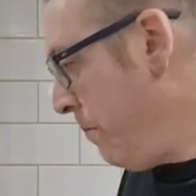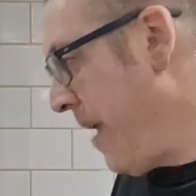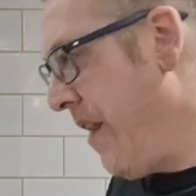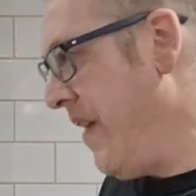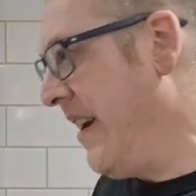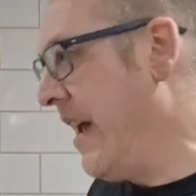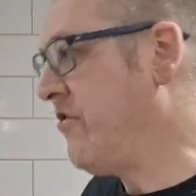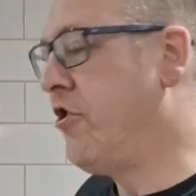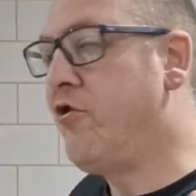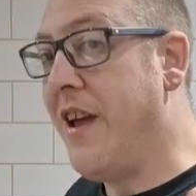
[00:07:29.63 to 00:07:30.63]
I think
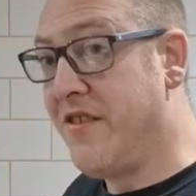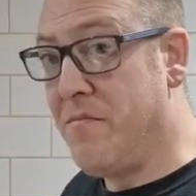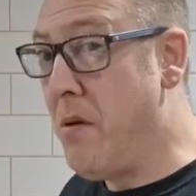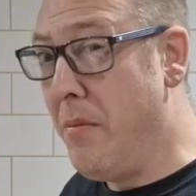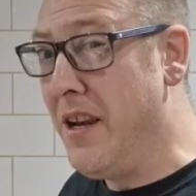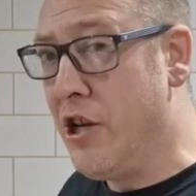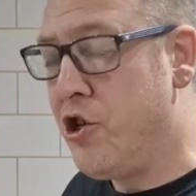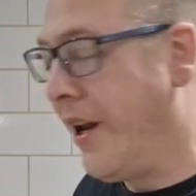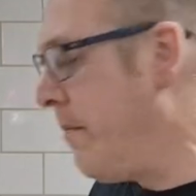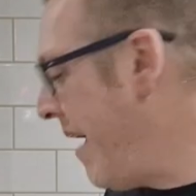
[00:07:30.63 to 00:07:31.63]
that's probably the
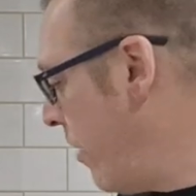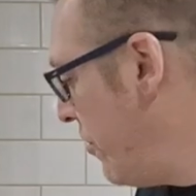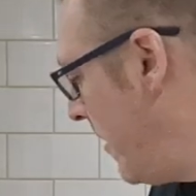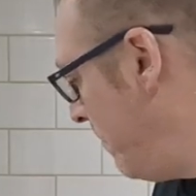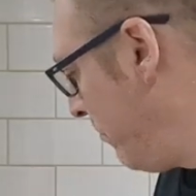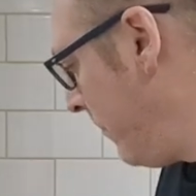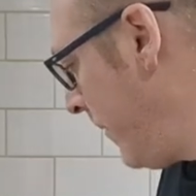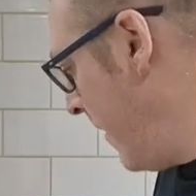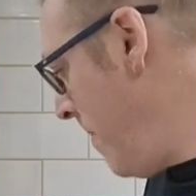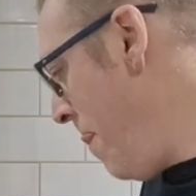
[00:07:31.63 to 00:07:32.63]
chili powder.
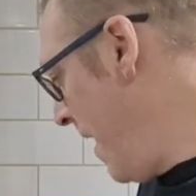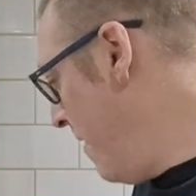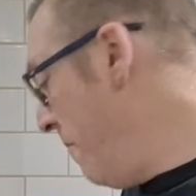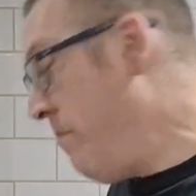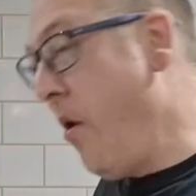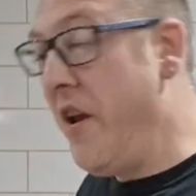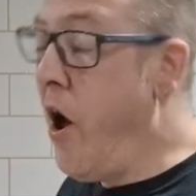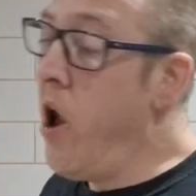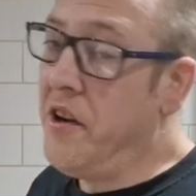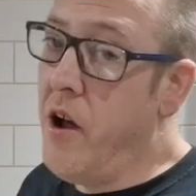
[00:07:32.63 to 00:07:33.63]
But in
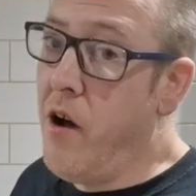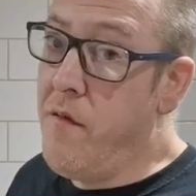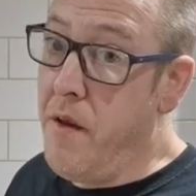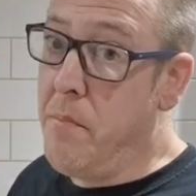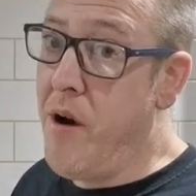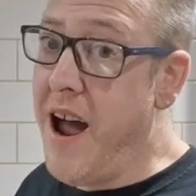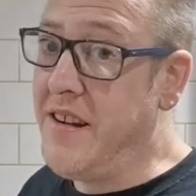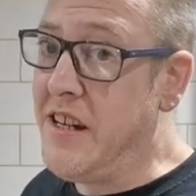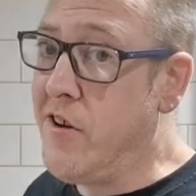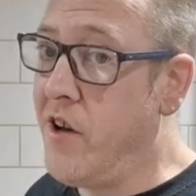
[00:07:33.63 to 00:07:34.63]
all, for the price
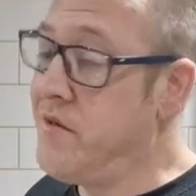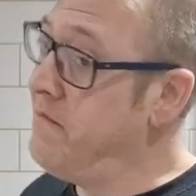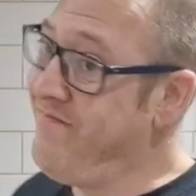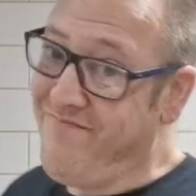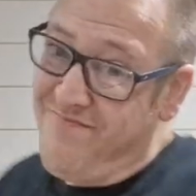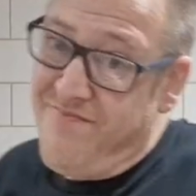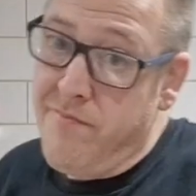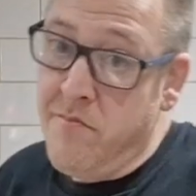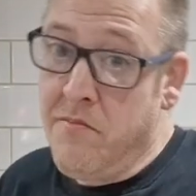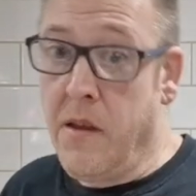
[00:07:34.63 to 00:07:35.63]
it costs,
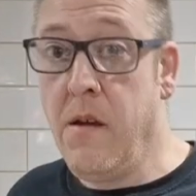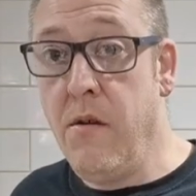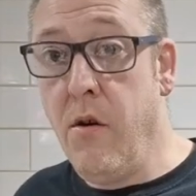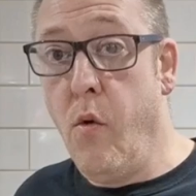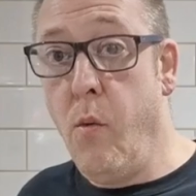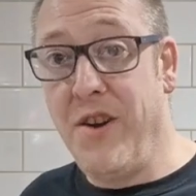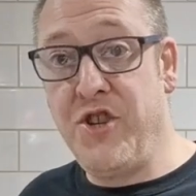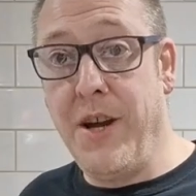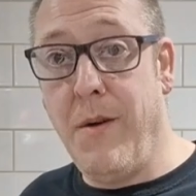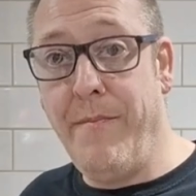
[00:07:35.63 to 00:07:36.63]
what do
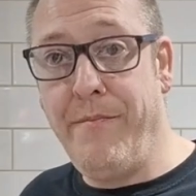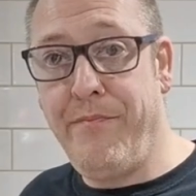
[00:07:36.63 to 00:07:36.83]
you want?